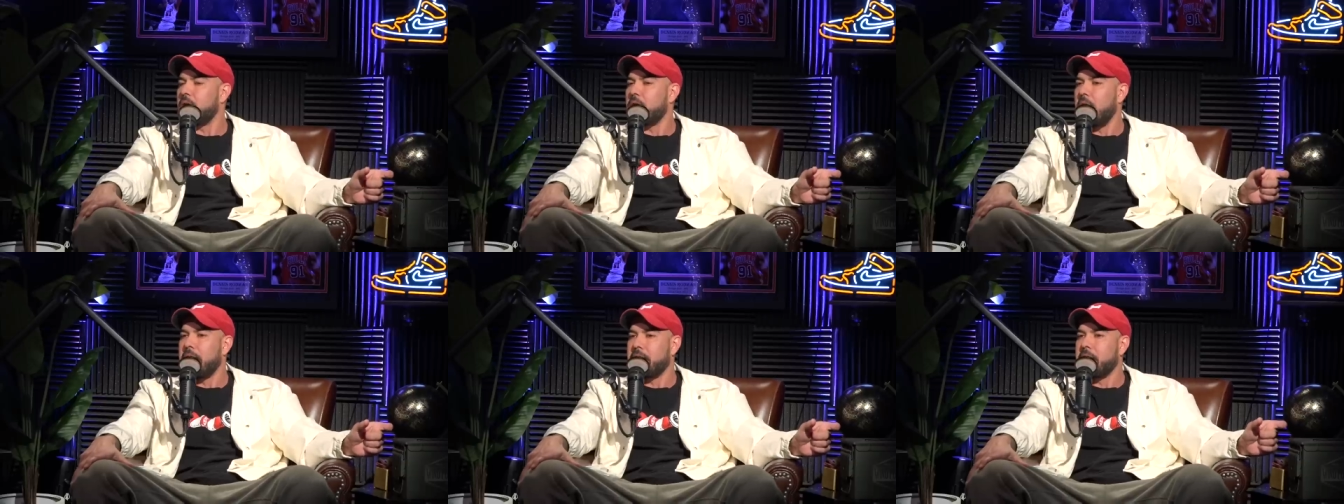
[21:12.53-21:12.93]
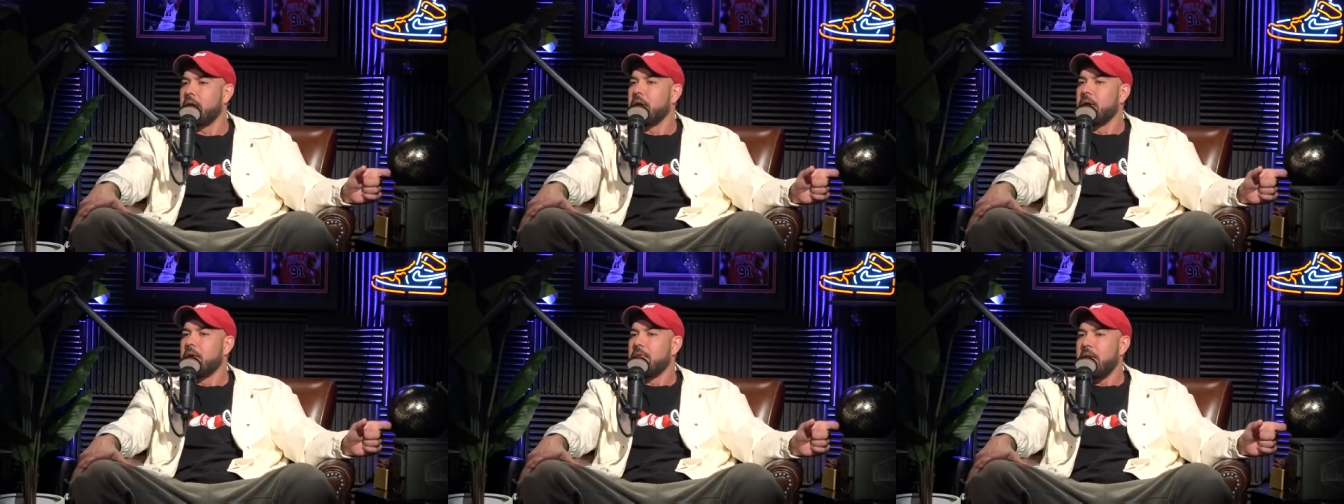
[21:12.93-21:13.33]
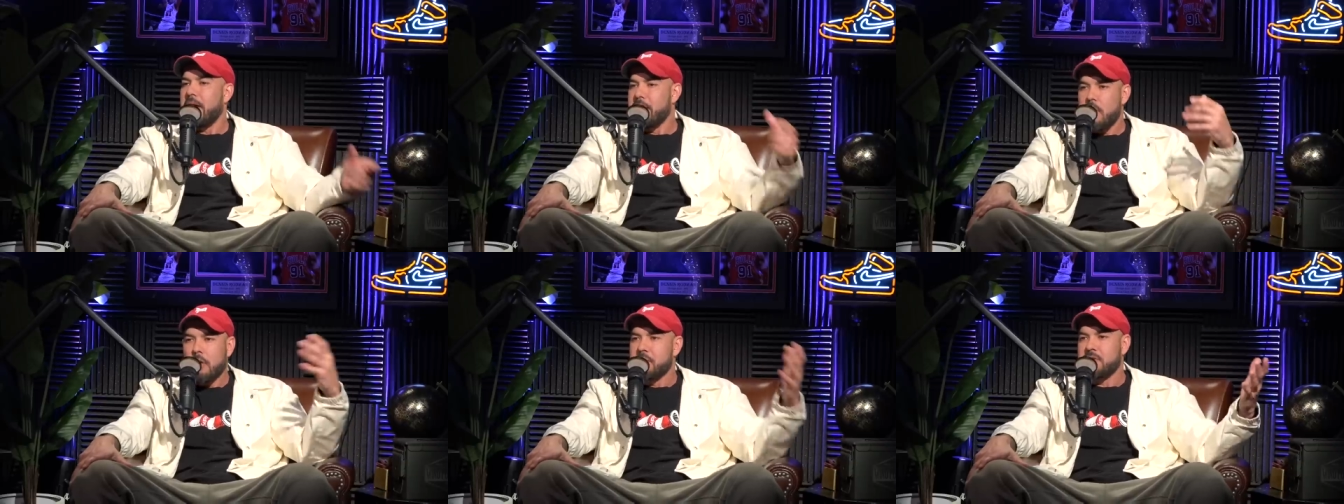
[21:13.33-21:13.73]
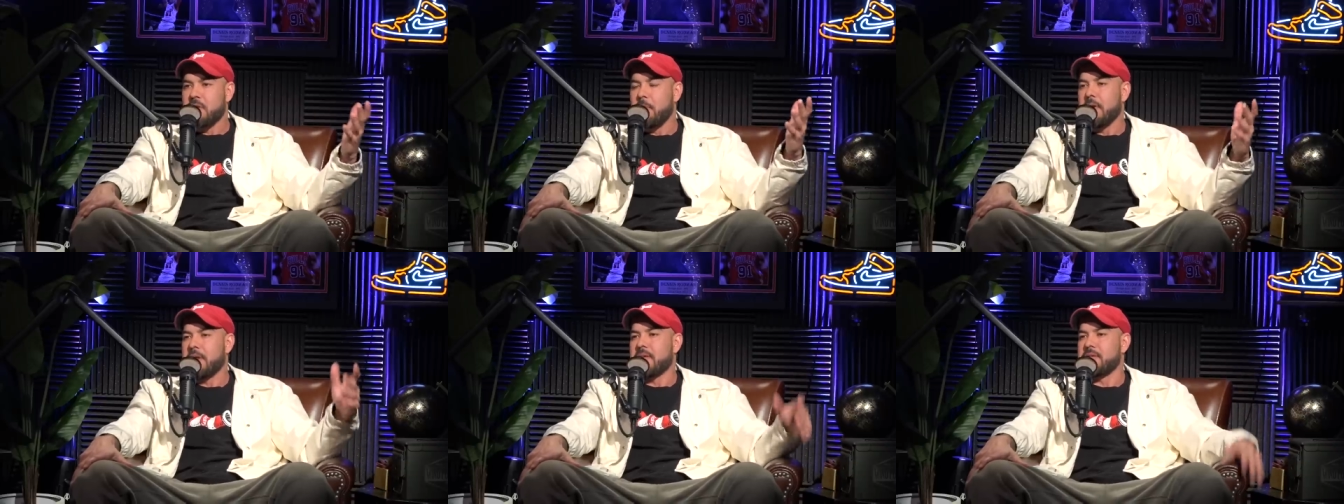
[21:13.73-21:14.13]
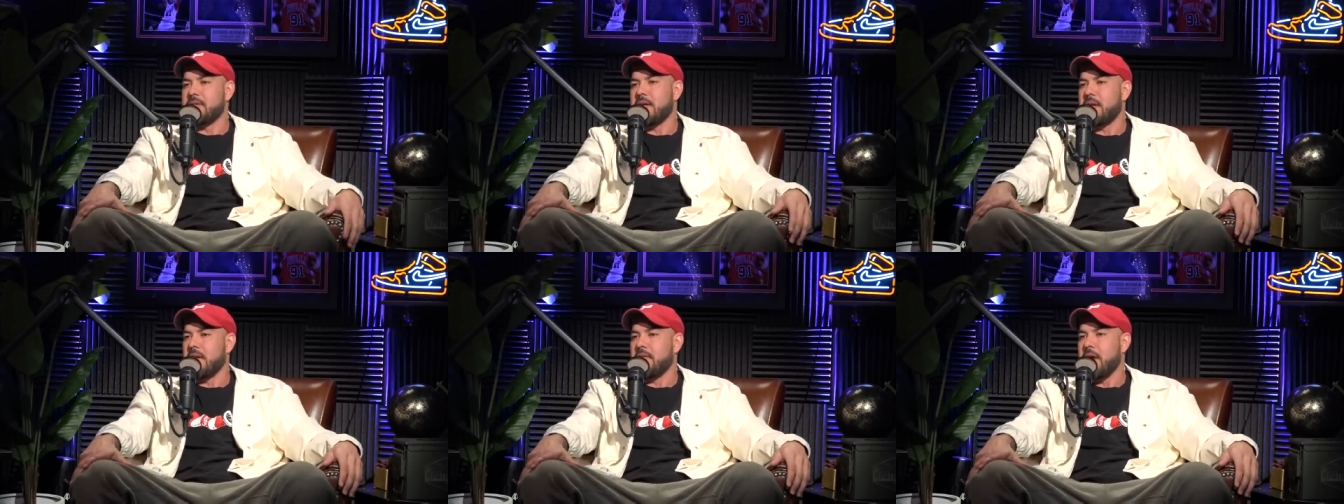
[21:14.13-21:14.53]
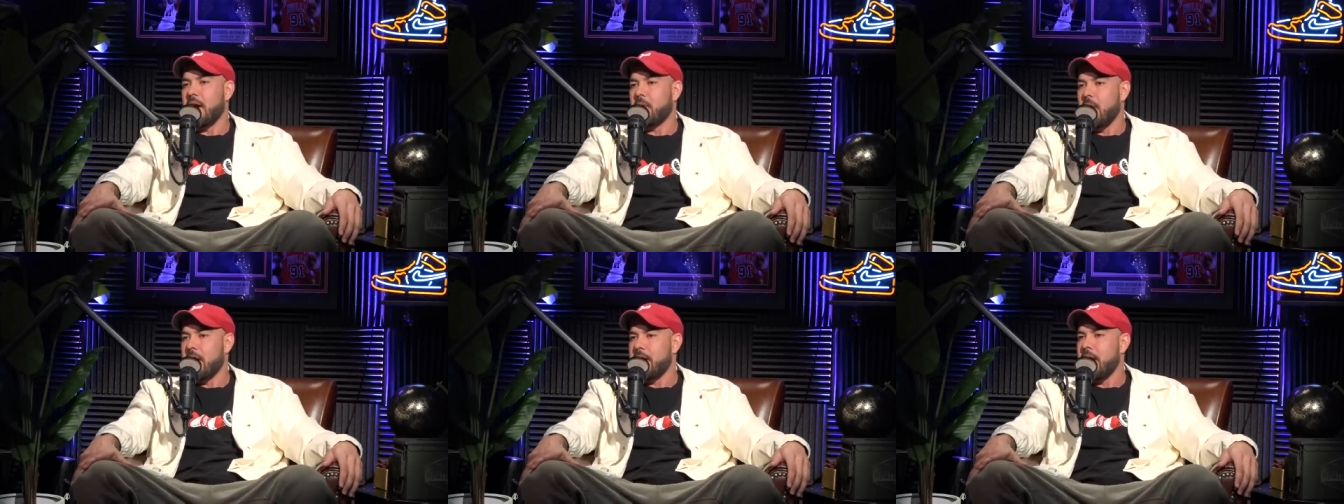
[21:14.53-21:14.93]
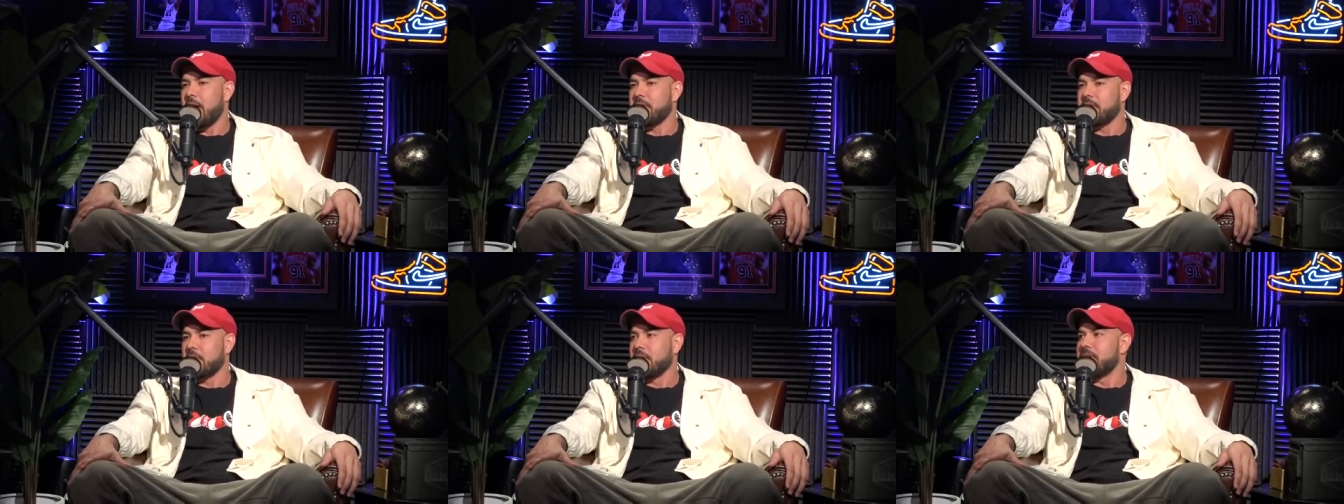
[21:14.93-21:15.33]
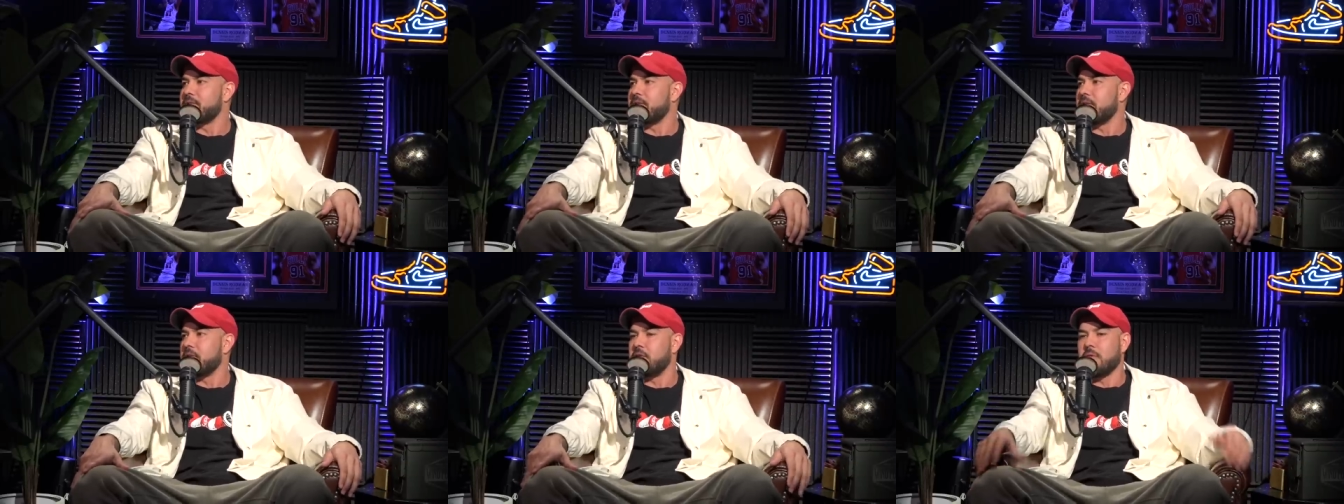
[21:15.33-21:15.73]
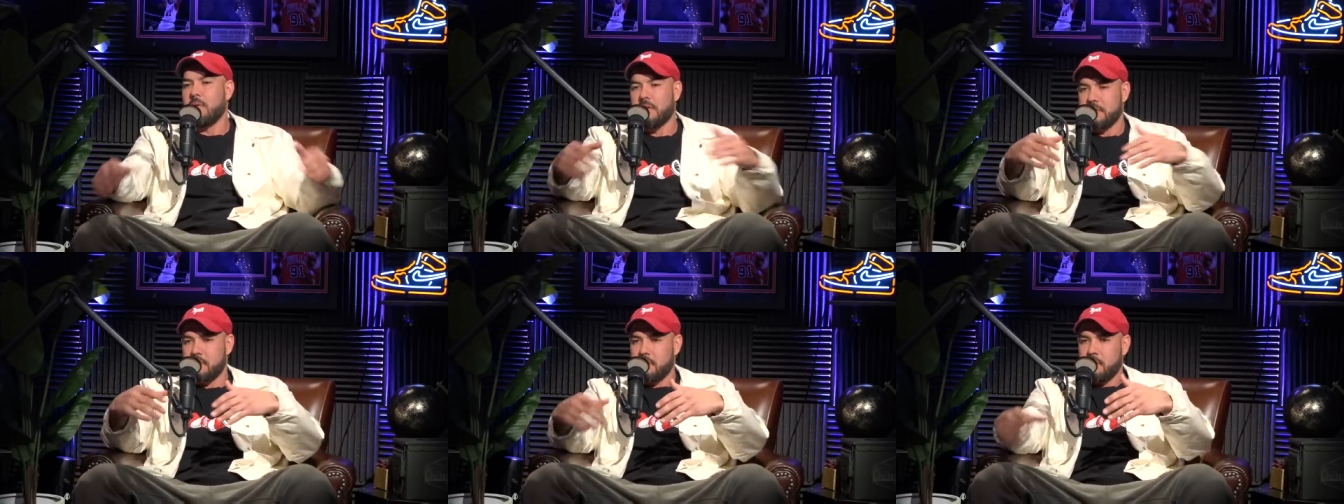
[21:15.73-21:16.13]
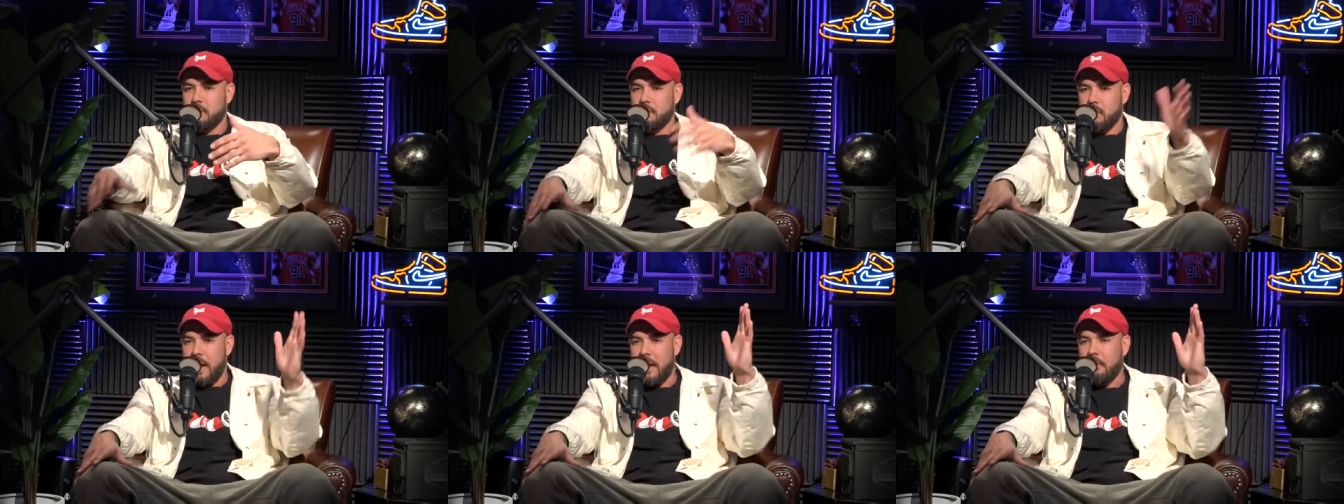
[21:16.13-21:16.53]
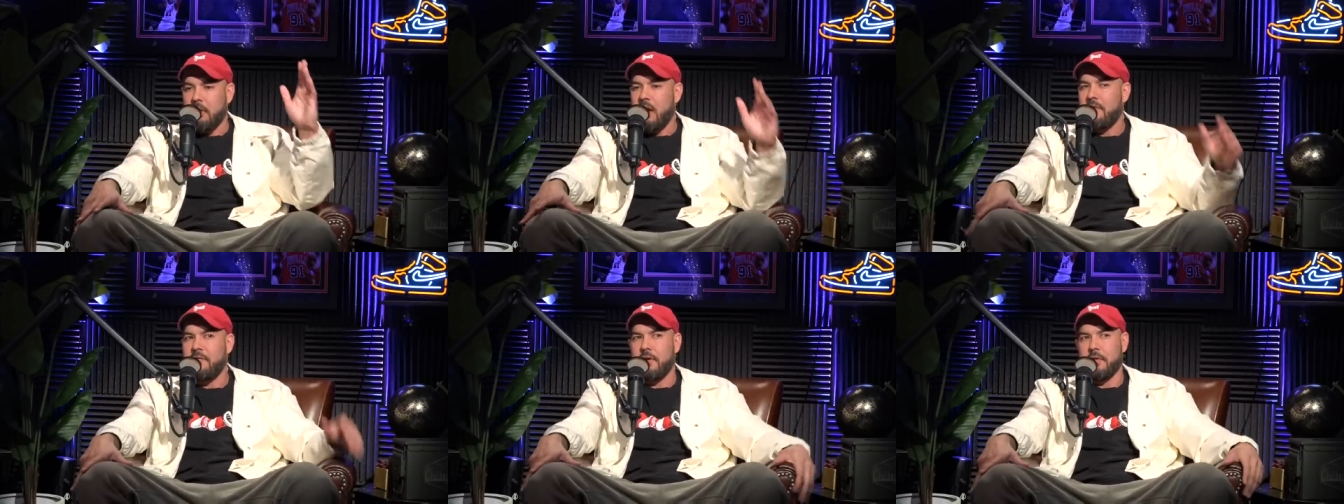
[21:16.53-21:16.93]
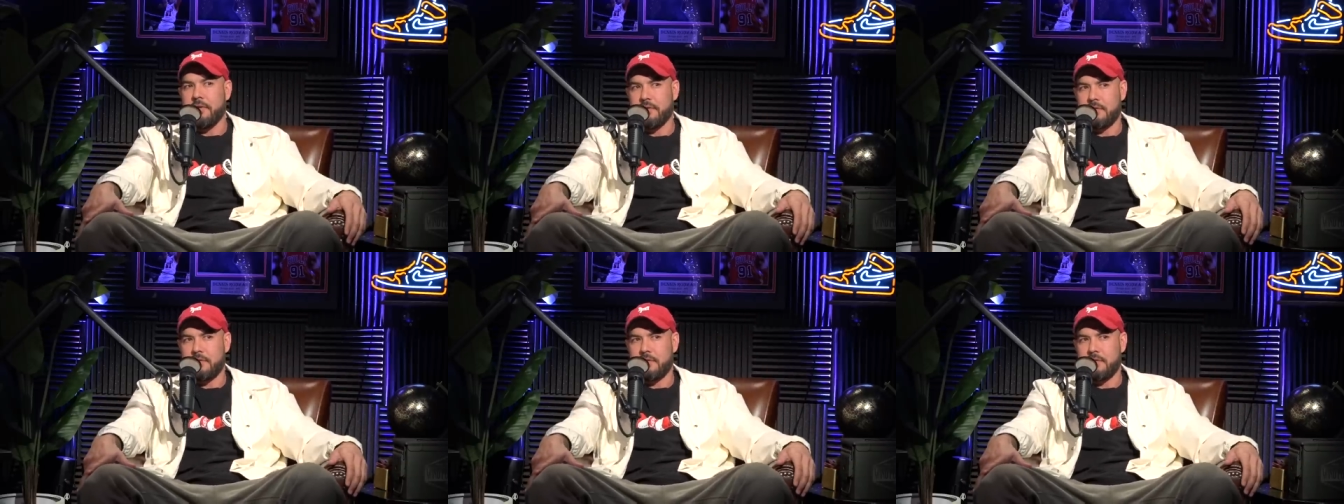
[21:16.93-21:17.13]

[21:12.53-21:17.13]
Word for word: Like, I know somebody is thinking that right now as they're listening to us rattle off all this